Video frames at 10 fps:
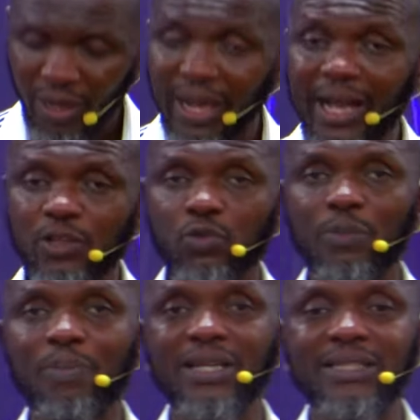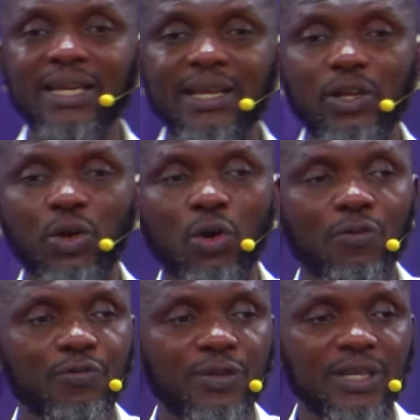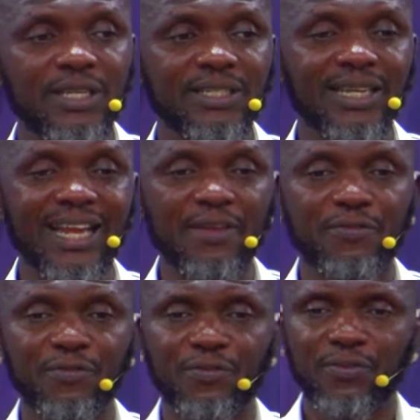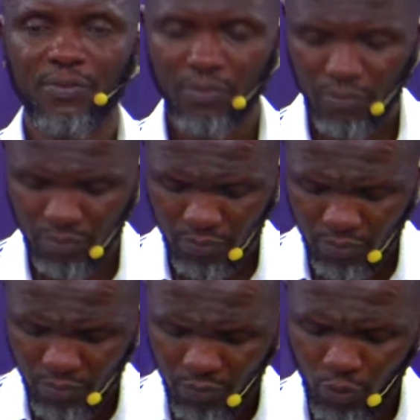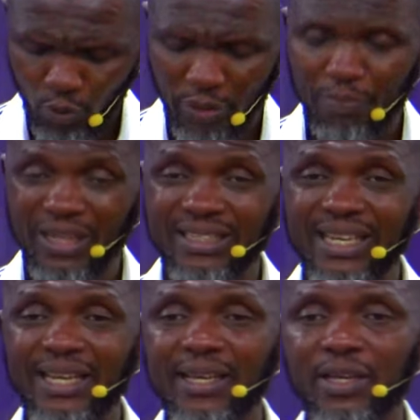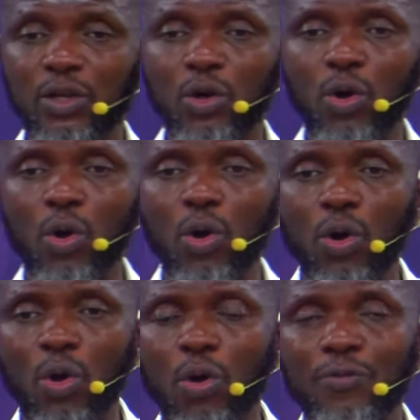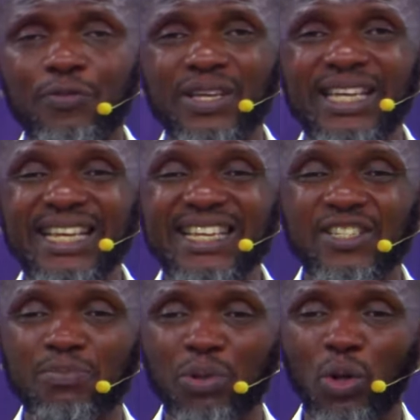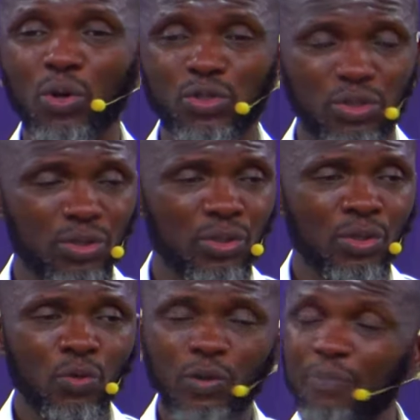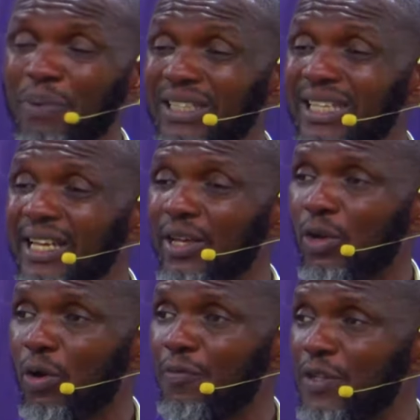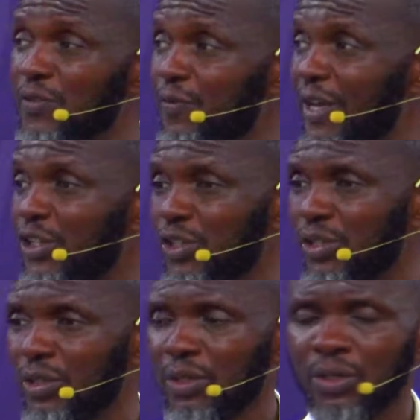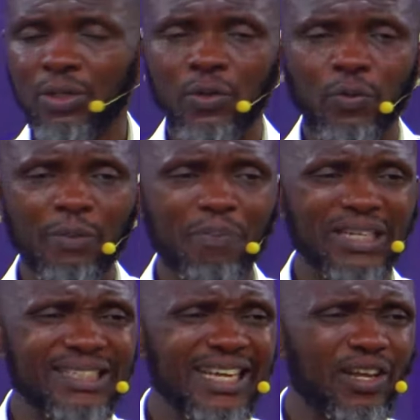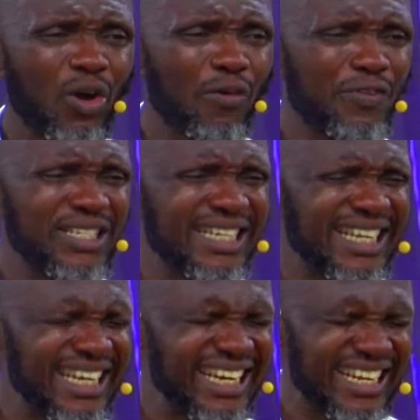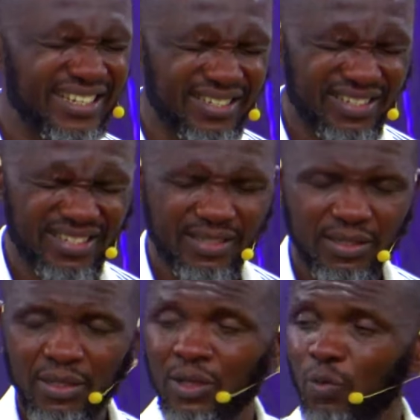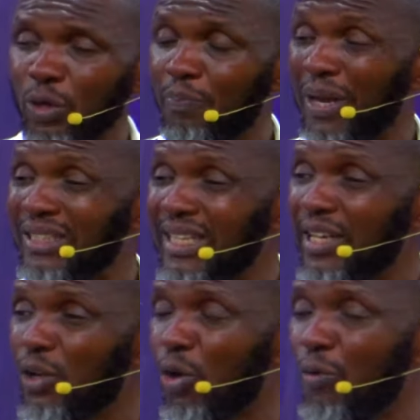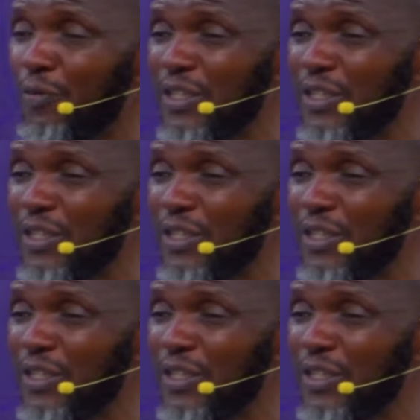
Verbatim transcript: As we partake of his life, we partake of his blood, we partake of his flesh, we partake of his healings, we partake of his